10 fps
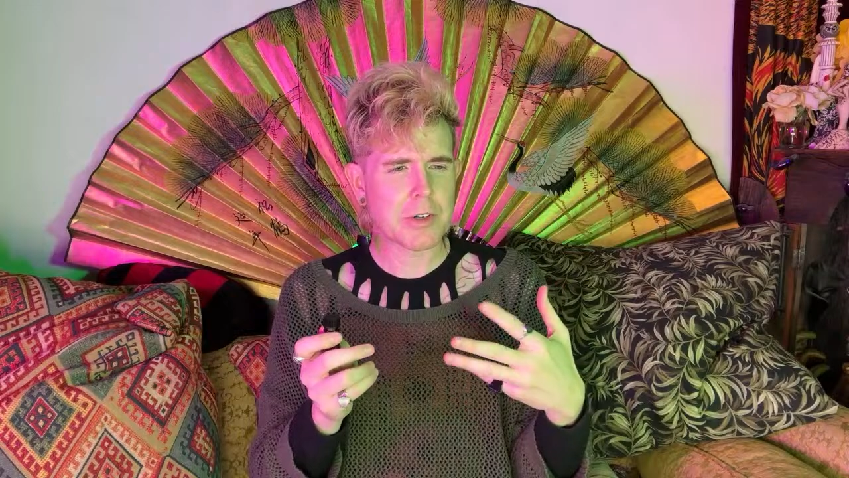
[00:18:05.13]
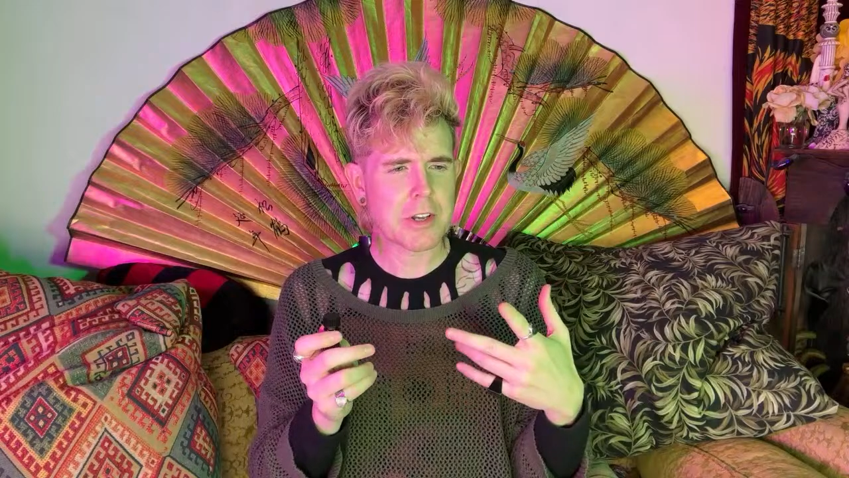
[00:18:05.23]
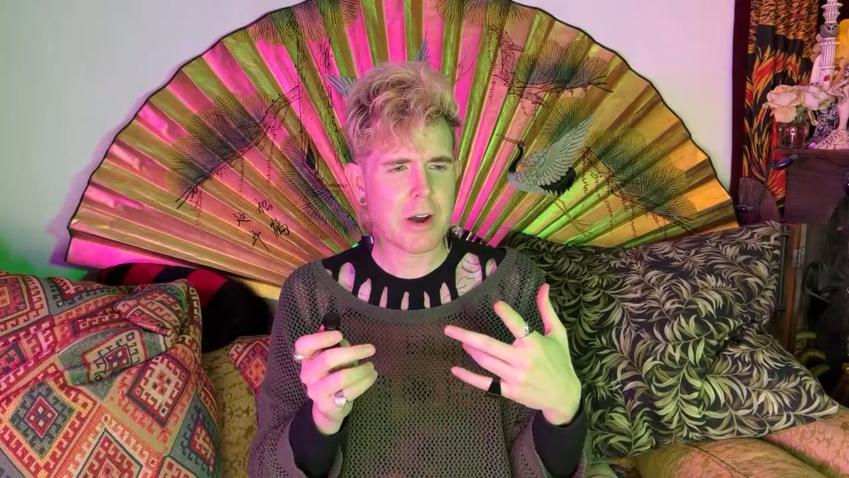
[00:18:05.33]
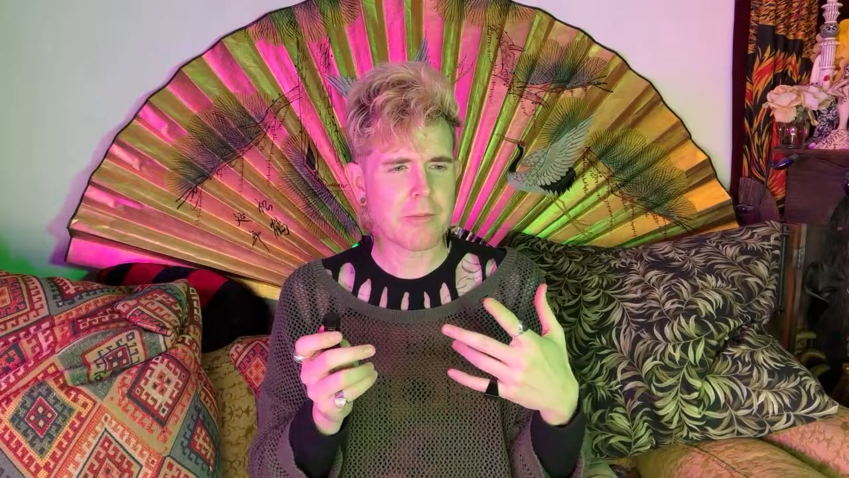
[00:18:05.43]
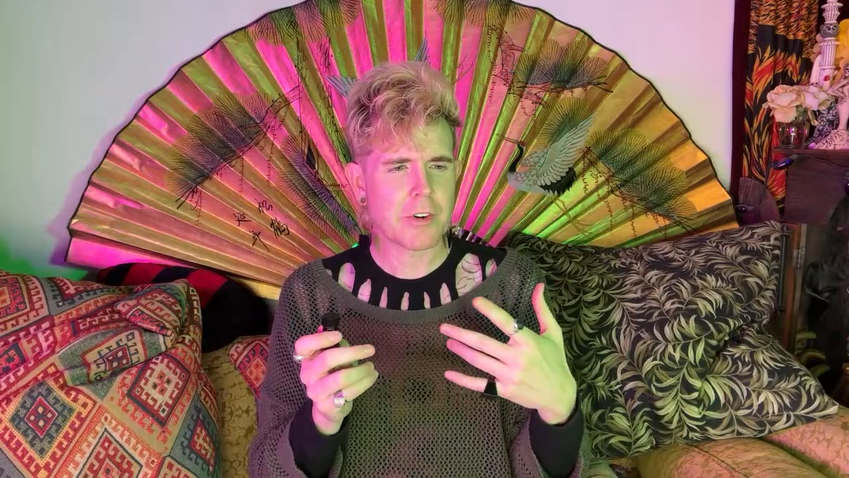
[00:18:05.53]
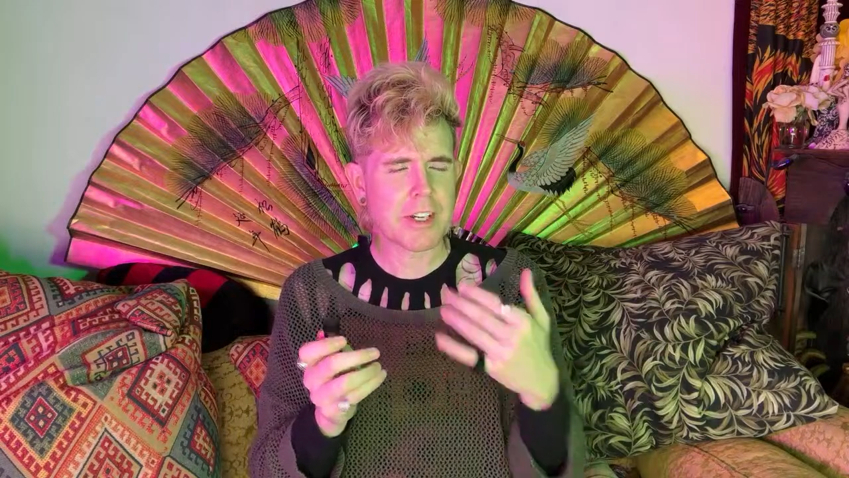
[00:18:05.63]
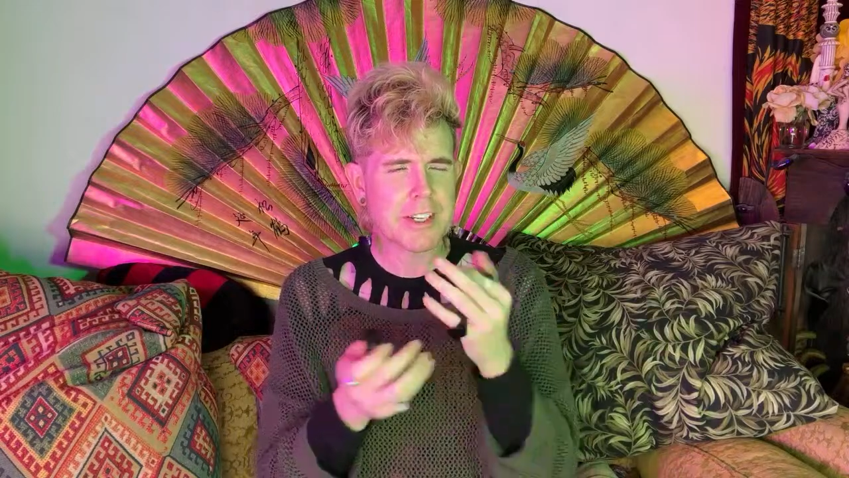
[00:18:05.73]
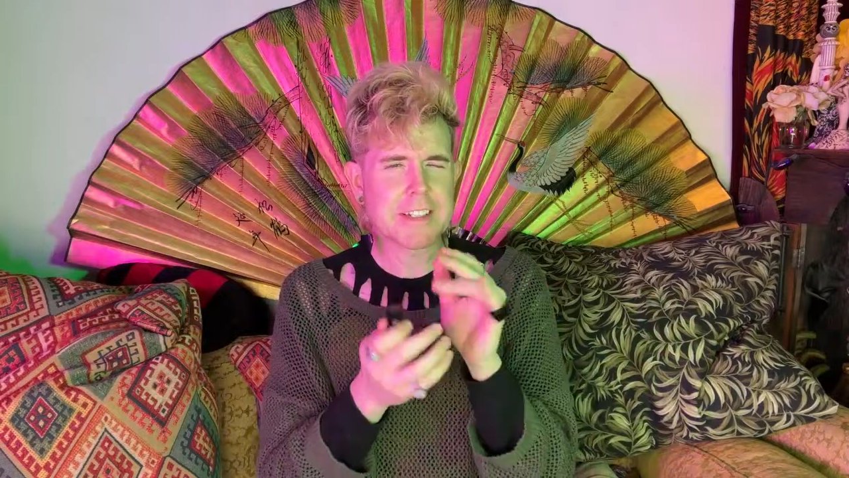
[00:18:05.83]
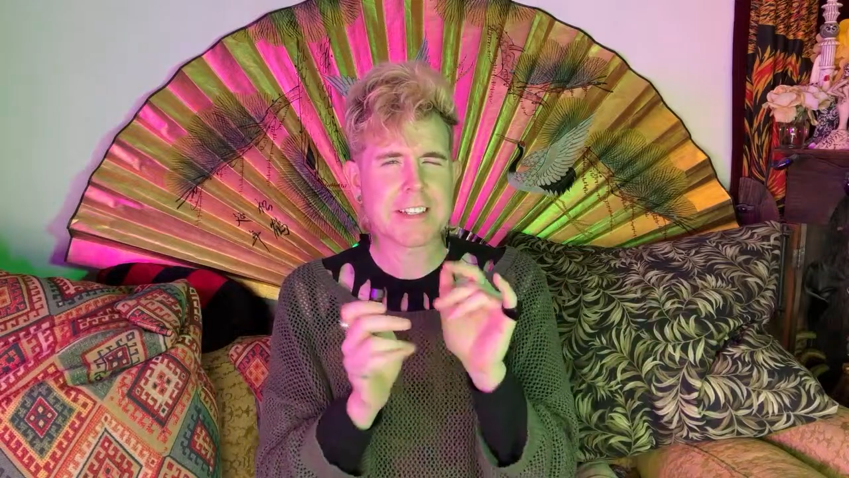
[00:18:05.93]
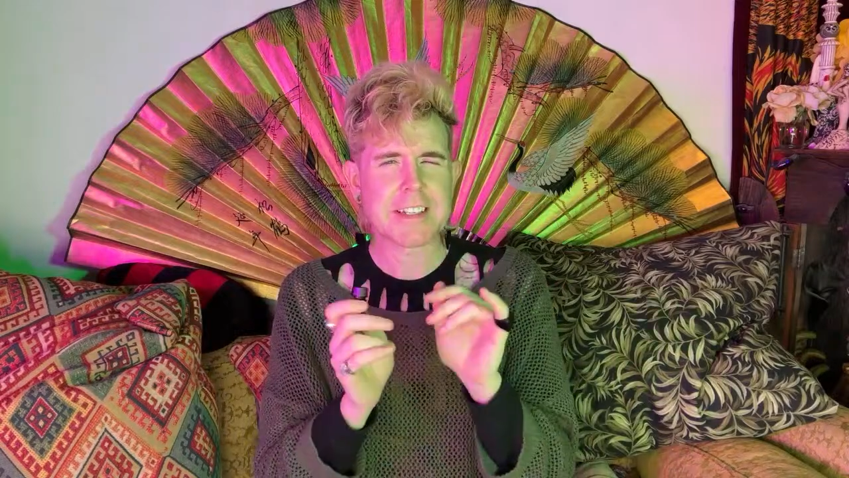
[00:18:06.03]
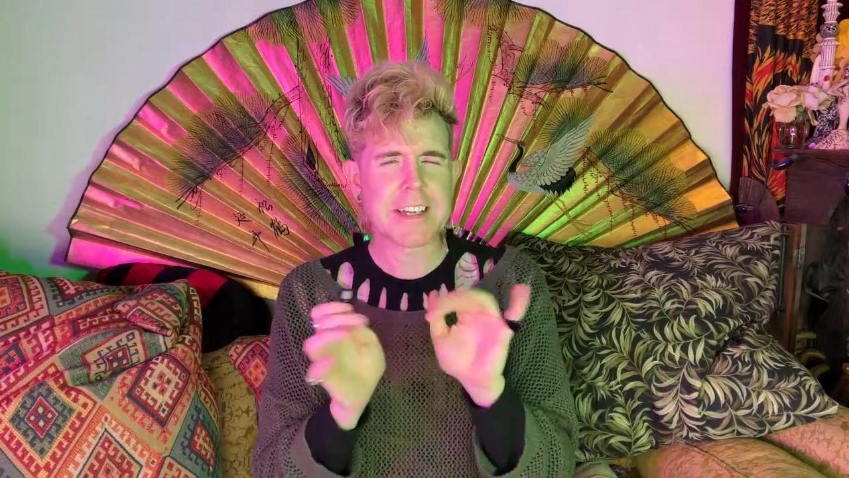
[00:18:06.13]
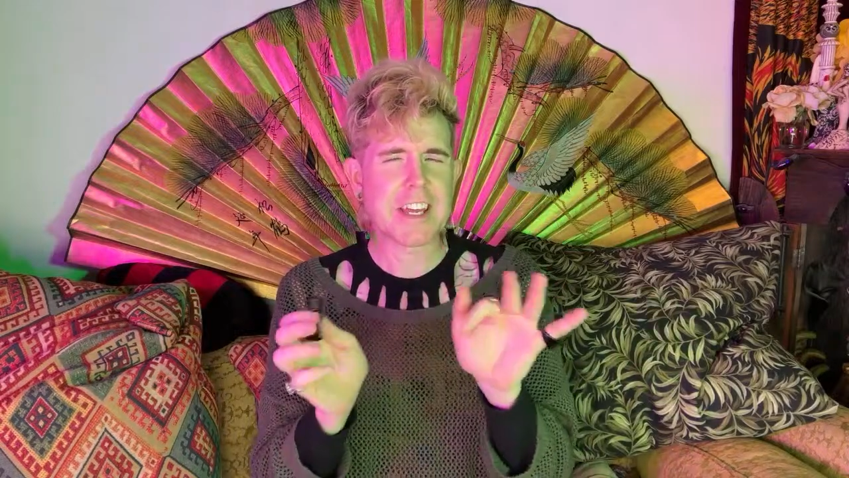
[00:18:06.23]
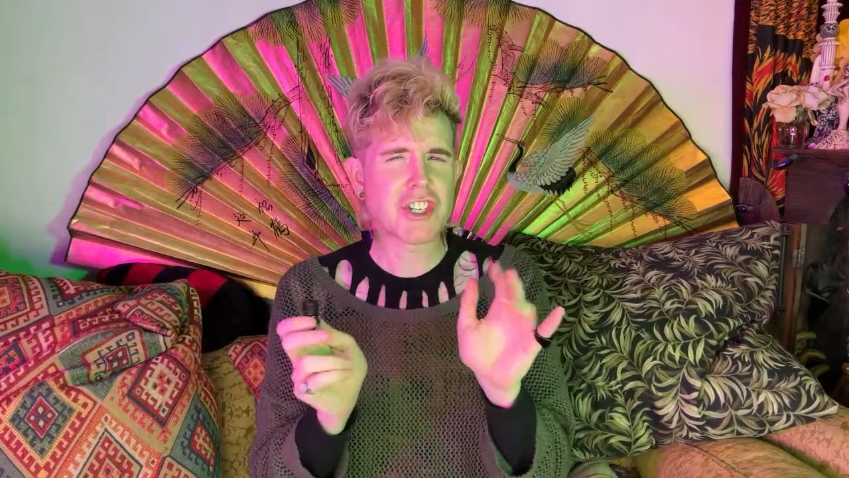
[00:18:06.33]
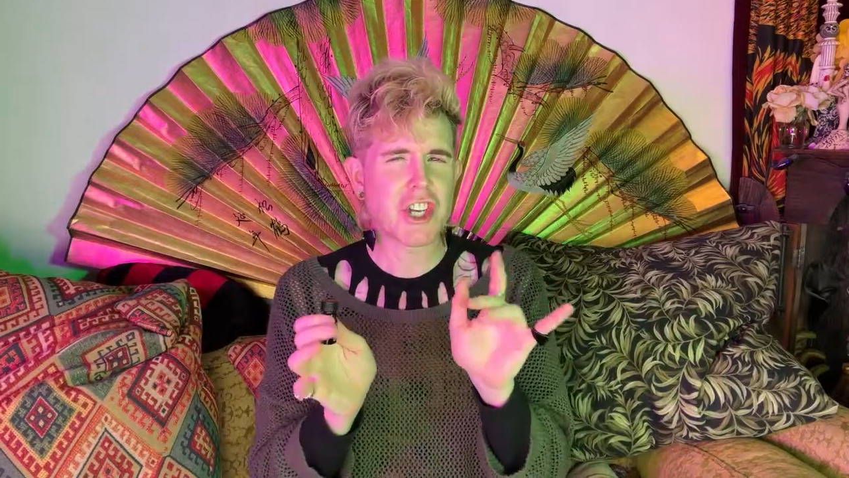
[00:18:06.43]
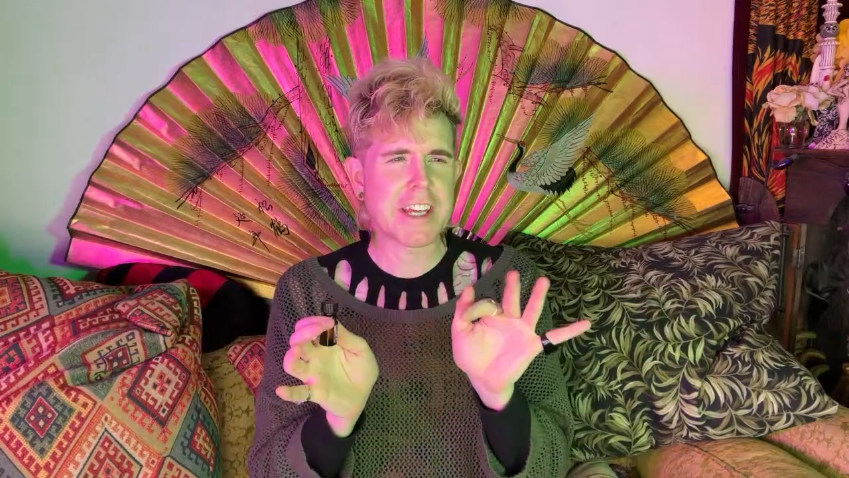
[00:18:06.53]
and comforting and
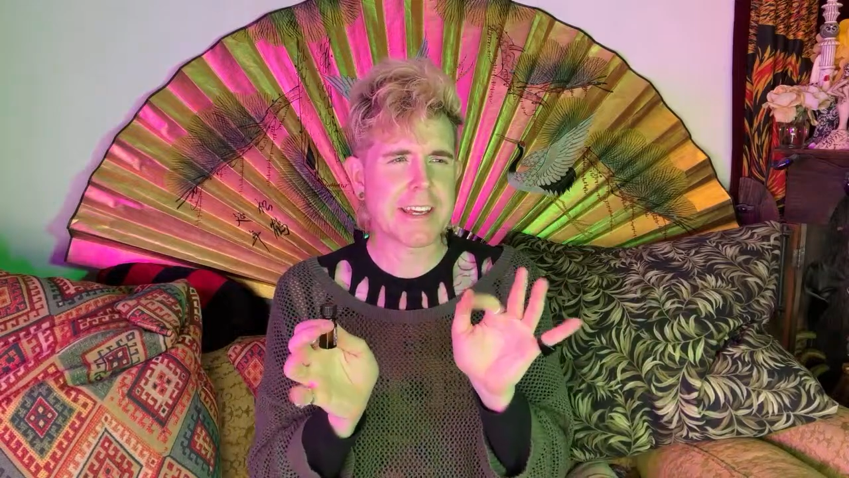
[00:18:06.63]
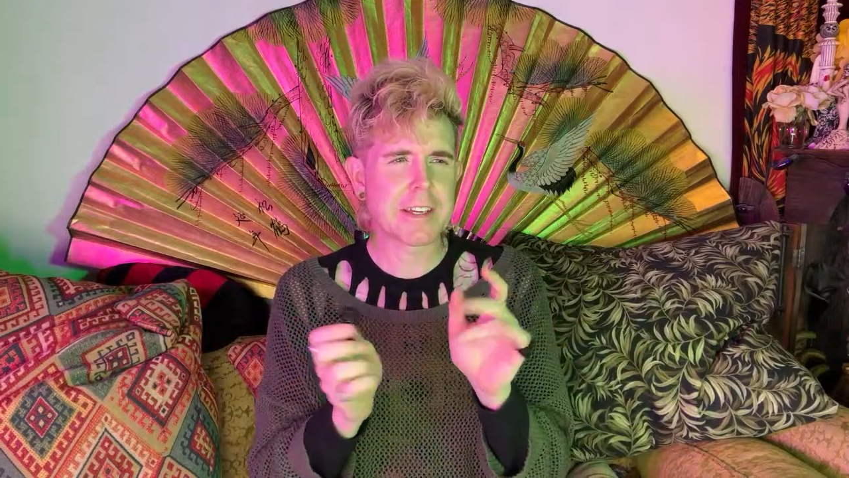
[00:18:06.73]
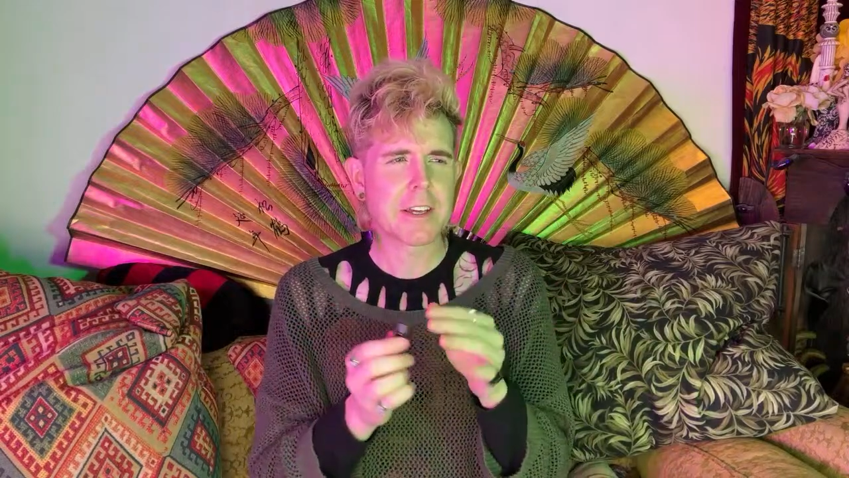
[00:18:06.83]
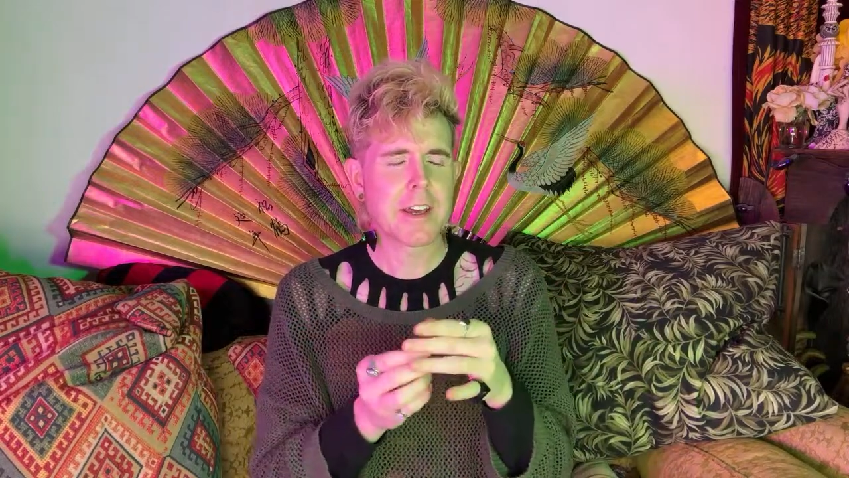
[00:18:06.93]
kitcheny.